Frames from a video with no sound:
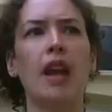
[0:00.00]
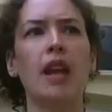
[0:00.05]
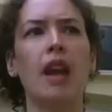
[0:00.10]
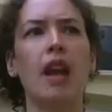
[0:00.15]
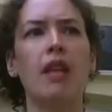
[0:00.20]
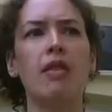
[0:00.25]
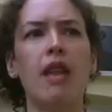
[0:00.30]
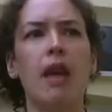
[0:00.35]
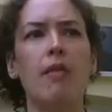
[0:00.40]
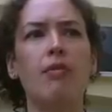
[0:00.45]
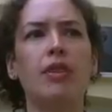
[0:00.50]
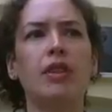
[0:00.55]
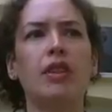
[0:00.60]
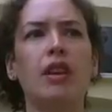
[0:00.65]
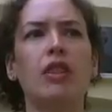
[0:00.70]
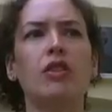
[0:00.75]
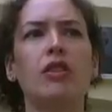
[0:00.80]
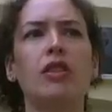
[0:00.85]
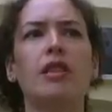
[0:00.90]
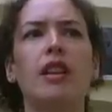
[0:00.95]
Okay, and then
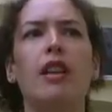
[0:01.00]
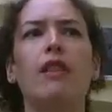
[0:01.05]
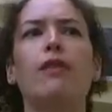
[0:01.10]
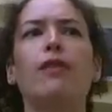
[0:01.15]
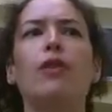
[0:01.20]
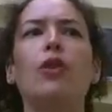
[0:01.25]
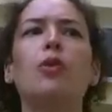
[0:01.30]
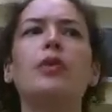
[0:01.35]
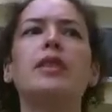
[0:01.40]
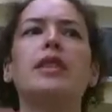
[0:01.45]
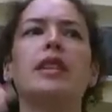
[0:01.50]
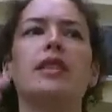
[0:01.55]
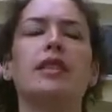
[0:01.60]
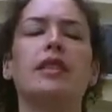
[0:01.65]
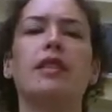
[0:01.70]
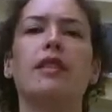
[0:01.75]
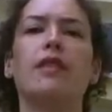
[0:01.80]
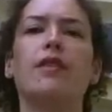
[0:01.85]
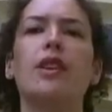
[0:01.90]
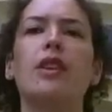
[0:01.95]
project yourself forward
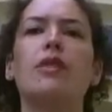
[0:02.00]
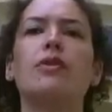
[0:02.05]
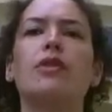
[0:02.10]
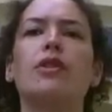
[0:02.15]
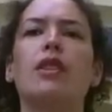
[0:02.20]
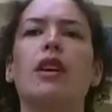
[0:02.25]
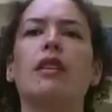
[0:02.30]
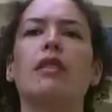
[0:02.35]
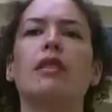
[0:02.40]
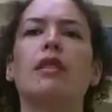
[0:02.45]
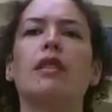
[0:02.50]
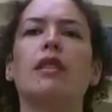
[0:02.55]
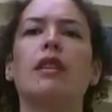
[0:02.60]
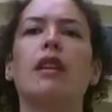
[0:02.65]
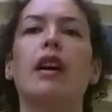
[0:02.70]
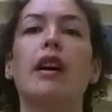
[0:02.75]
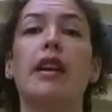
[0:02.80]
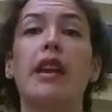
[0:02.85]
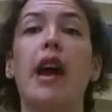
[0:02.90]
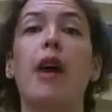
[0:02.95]
into the future,
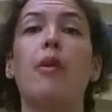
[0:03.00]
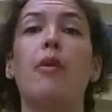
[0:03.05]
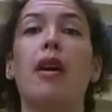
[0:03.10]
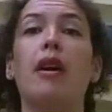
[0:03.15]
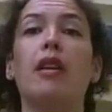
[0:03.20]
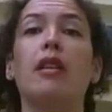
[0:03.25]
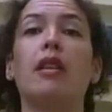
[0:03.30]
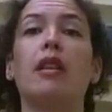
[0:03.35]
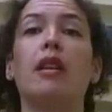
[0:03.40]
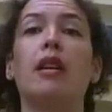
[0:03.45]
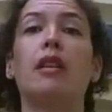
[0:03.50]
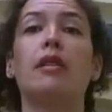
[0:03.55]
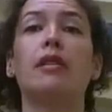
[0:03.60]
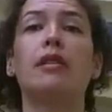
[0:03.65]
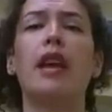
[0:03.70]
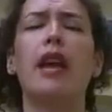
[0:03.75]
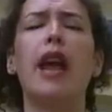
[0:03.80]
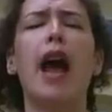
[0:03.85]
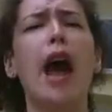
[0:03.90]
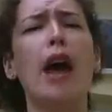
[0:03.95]
an hour,
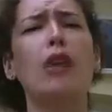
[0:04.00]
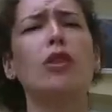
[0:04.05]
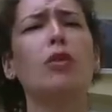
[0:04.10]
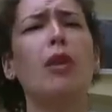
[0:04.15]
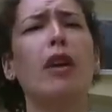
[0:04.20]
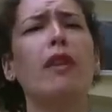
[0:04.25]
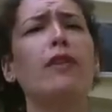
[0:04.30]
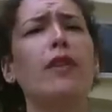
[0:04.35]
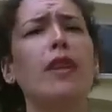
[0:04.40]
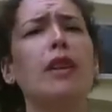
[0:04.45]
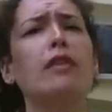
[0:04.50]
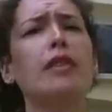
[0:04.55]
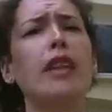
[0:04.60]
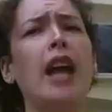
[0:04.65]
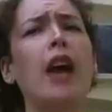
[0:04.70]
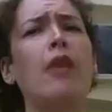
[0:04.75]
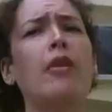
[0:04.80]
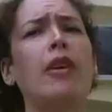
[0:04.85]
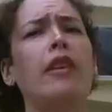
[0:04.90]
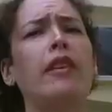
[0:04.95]
and say, how do I
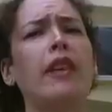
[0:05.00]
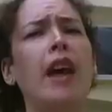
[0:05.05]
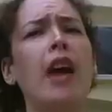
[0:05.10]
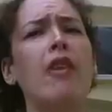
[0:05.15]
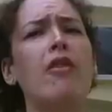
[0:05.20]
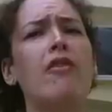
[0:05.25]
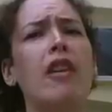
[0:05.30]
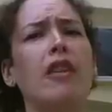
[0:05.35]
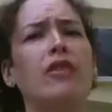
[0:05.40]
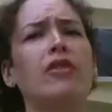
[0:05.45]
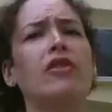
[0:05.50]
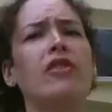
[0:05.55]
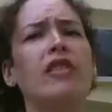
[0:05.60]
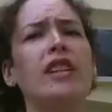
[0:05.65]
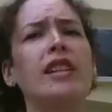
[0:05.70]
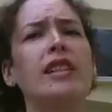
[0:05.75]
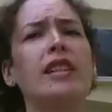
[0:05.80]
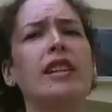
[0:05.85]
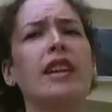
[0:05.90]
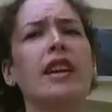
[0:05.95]
feel now an hour
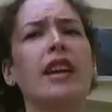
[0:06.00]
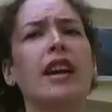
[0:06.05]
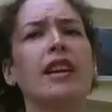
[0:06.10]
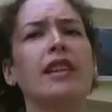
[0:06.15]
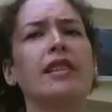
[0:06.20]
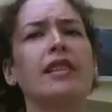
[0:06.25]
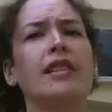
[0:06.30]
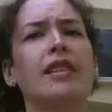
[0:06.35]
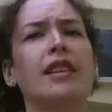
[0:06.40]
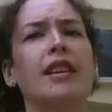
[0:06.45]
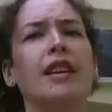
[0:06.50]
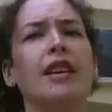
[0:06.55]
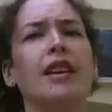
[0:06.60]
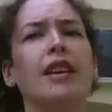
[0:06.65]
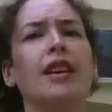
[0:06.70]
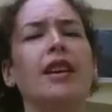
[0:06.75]
after eating it?